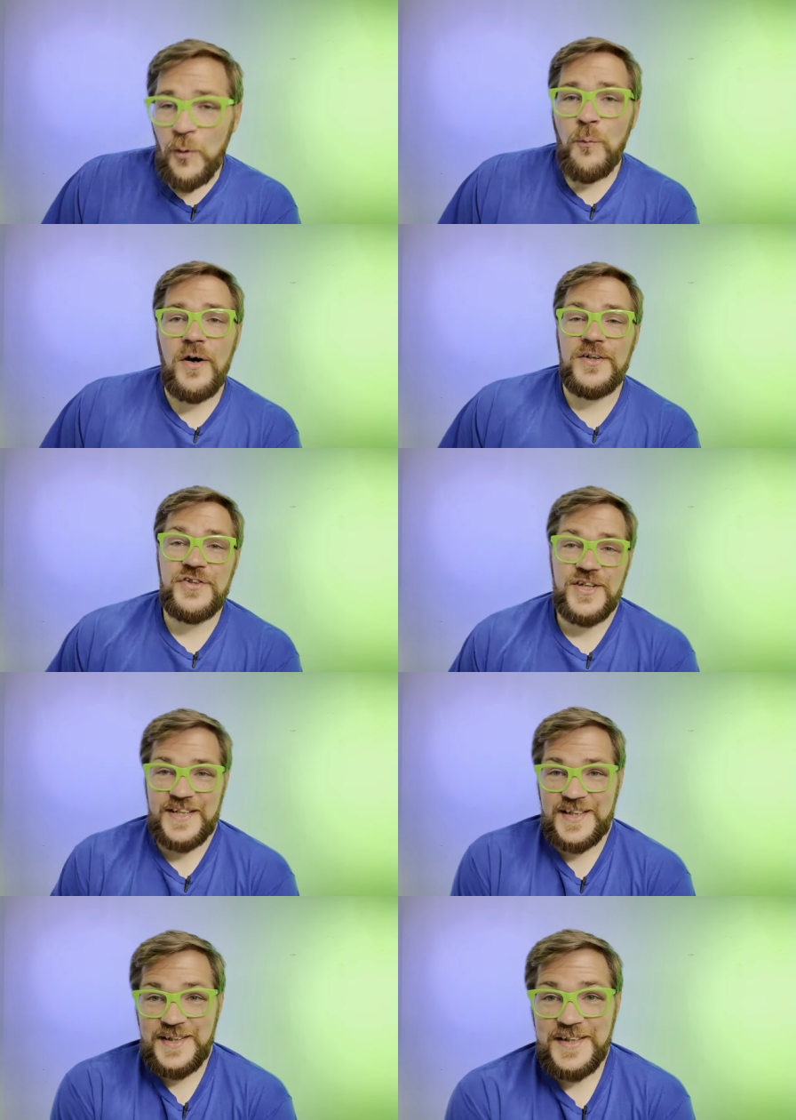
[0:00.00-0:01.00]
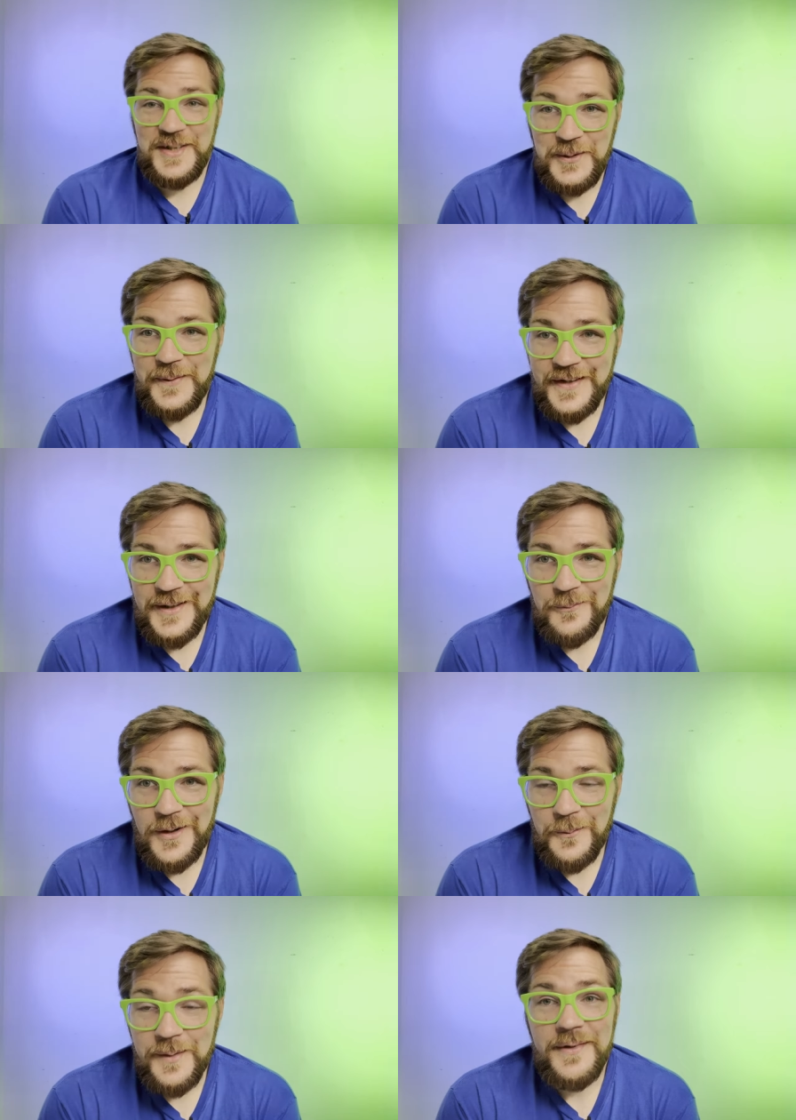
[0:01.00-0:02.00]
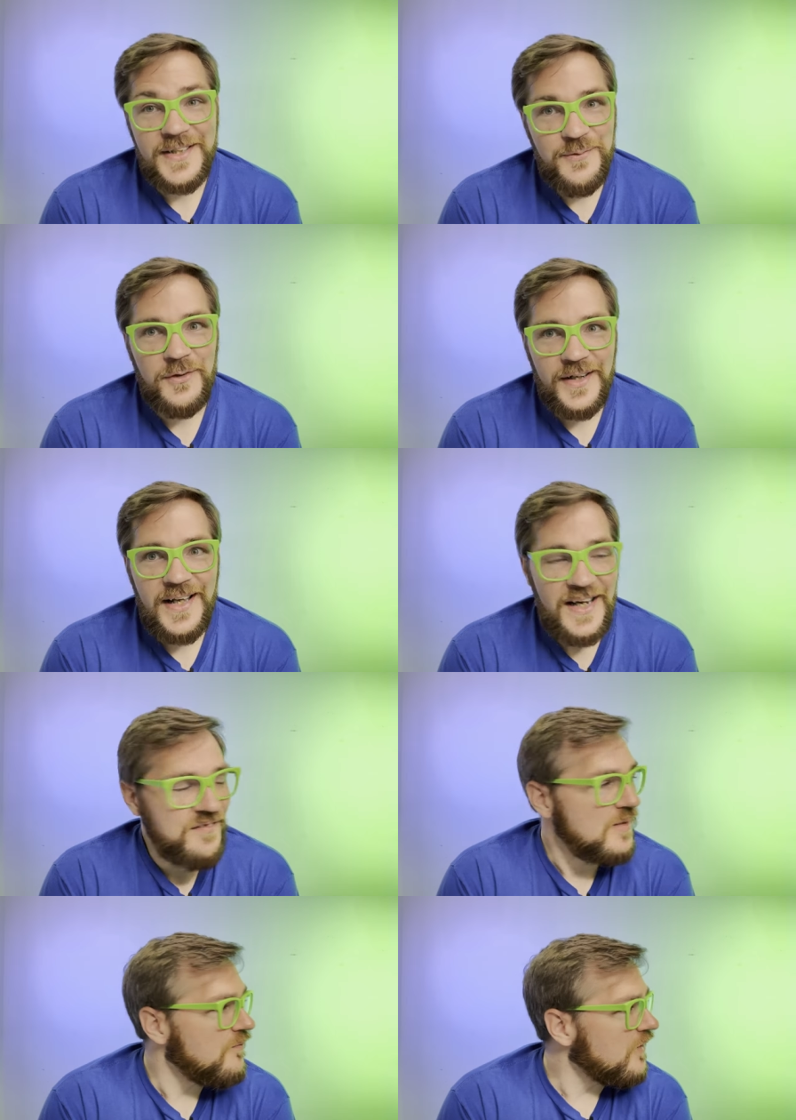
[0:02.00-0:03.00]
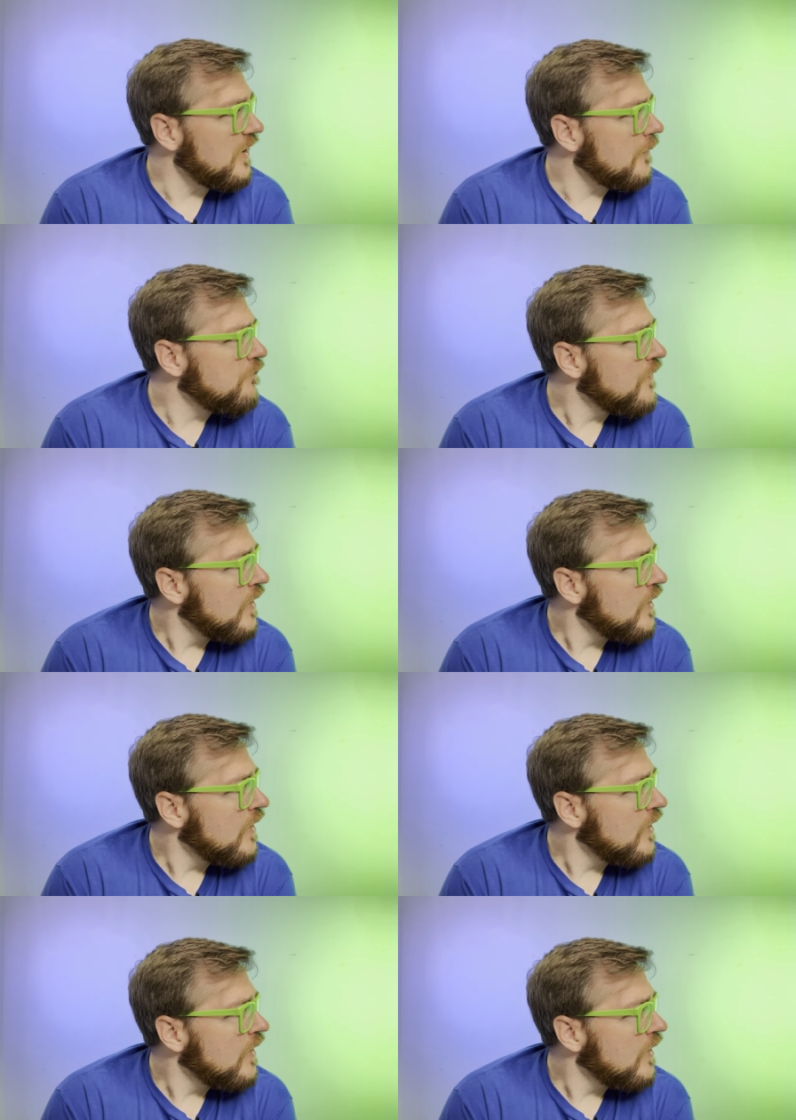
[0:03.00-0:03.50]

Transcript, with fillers: We'll just deal with it, won't we? Because we're gonna have some fun.